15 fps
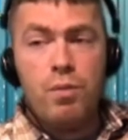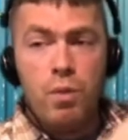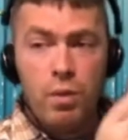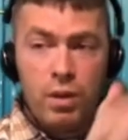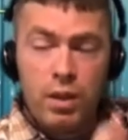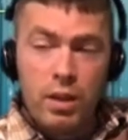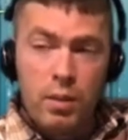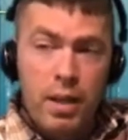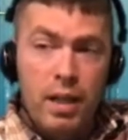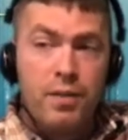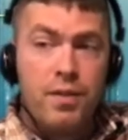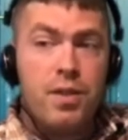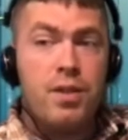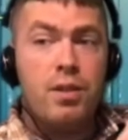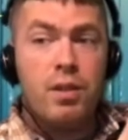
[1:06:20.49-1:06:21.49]
We worked in the ballot
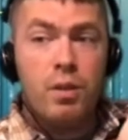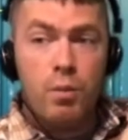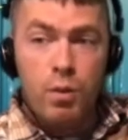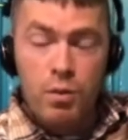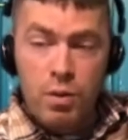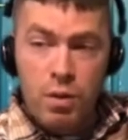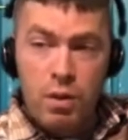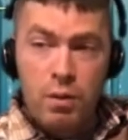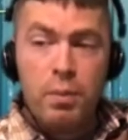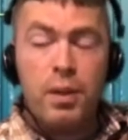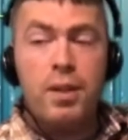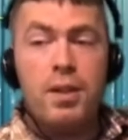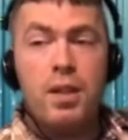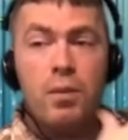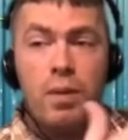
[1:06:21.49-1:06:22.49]
facility, moved to another
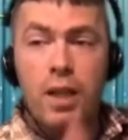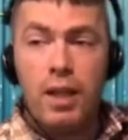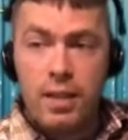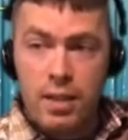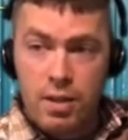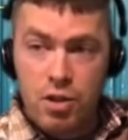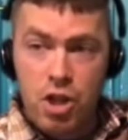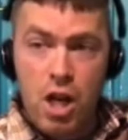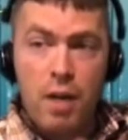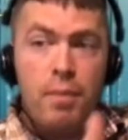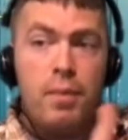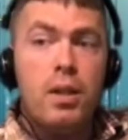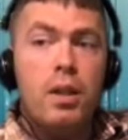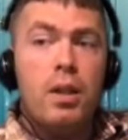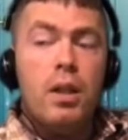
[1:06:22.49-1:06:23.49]
place, and then we got to this
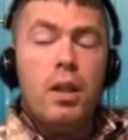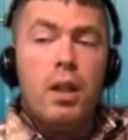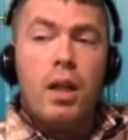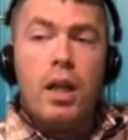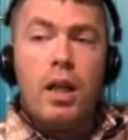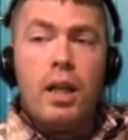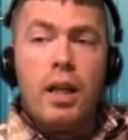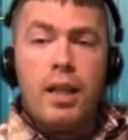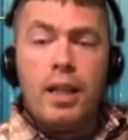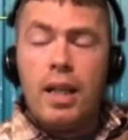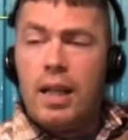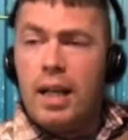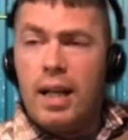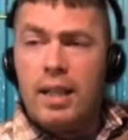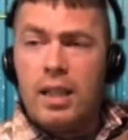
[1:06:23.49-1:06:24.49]
job. And I
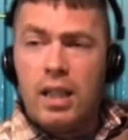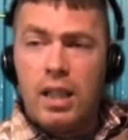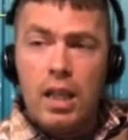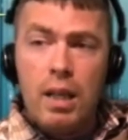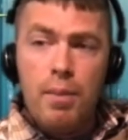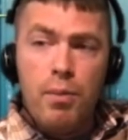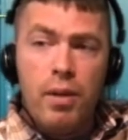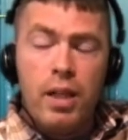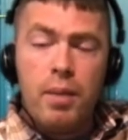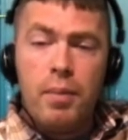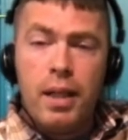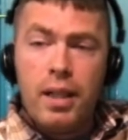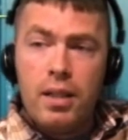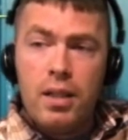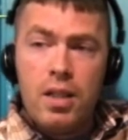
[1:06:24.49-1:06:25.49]
had to keep writing my
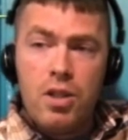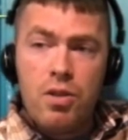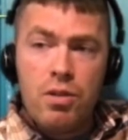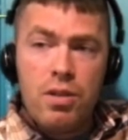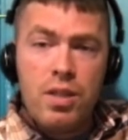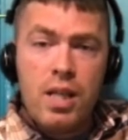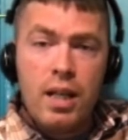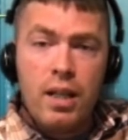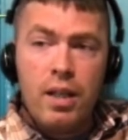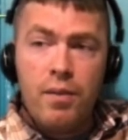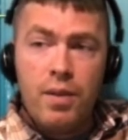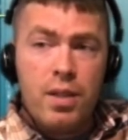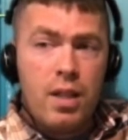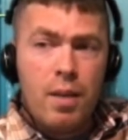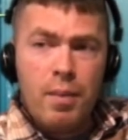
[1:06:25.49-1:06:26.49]
initials down
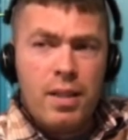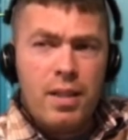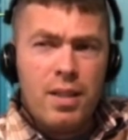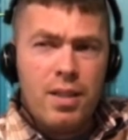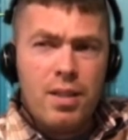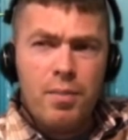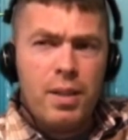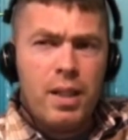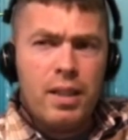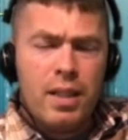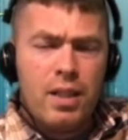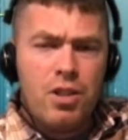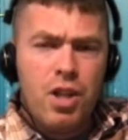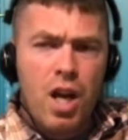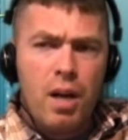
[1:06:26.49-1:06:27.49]
every time I did something at
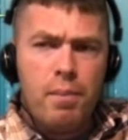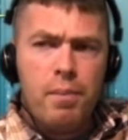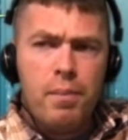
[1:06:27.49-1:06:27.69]
that job.